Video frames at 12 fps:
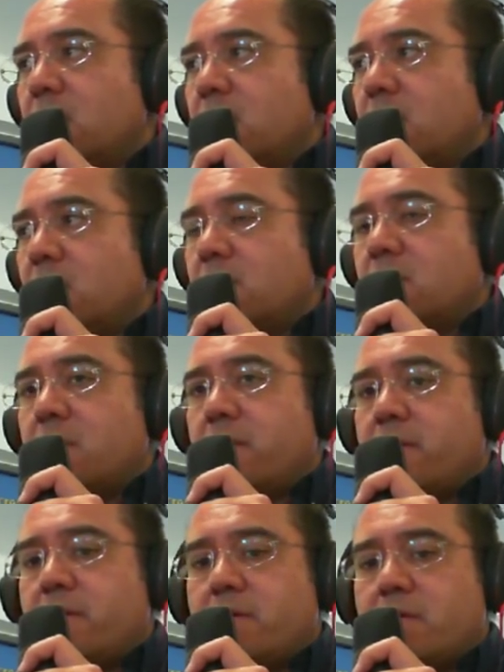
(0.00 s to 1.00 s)
in
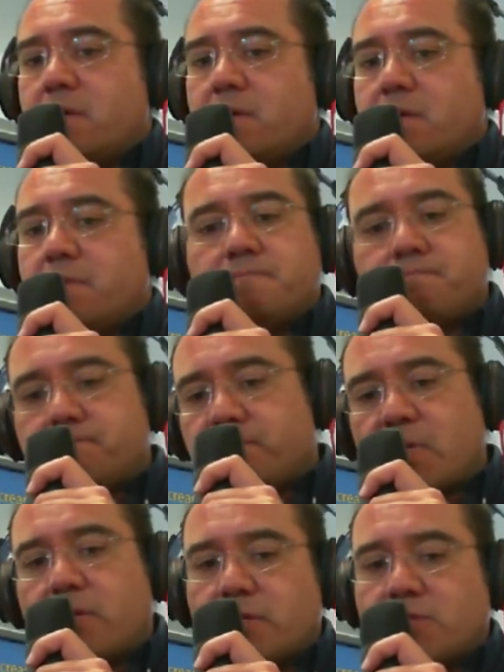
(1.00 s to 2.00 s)

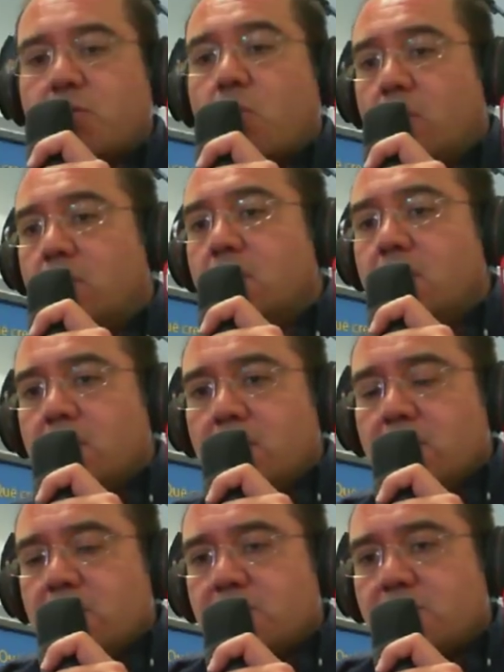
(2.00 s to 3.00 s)
the school.
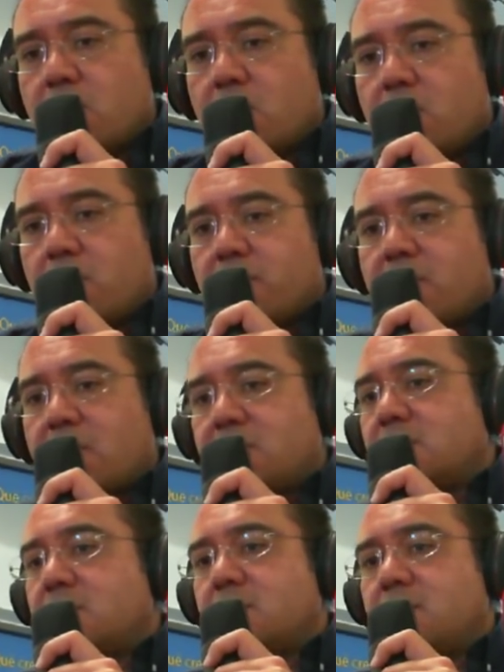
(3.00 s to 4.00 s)
So
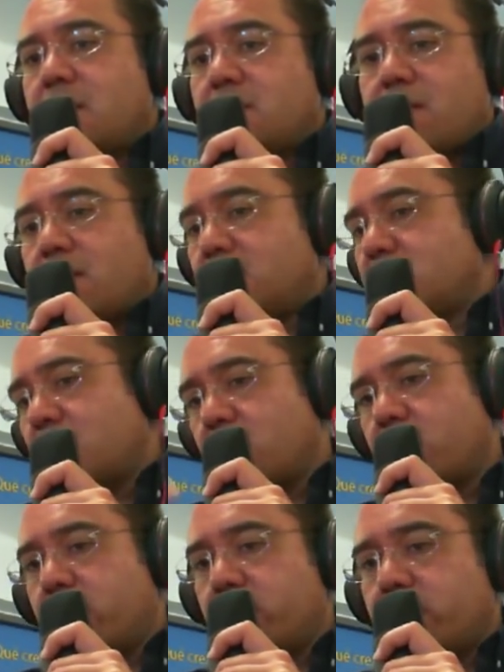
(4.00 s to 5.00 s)
that's
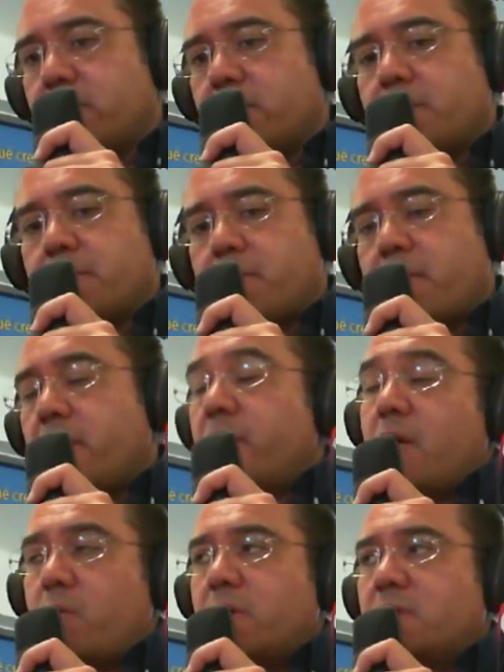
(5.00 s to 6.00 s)
another
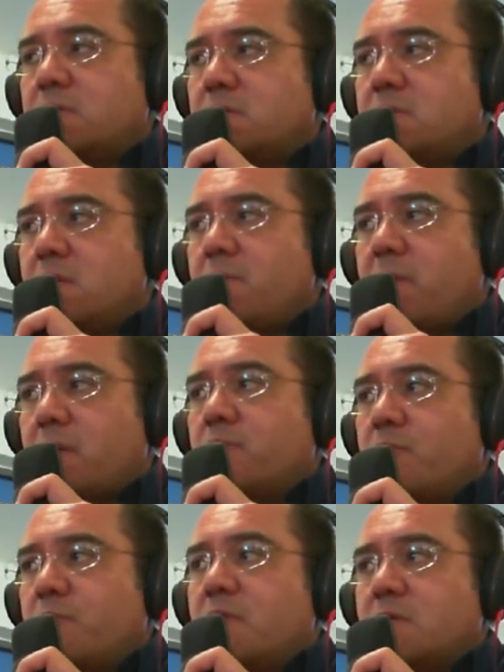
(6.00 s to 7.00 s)
area where the maker
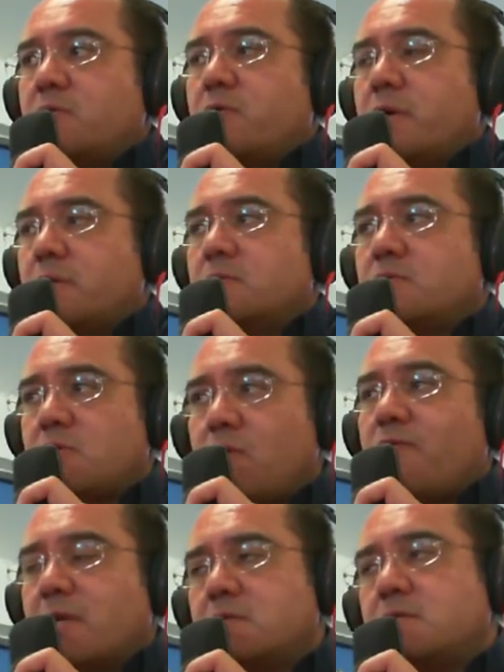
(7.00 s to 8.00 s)
movement is growing so
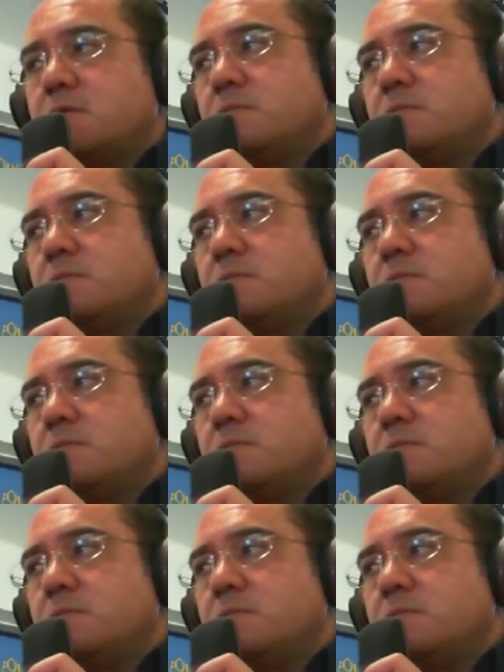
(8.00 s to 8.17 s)
fast.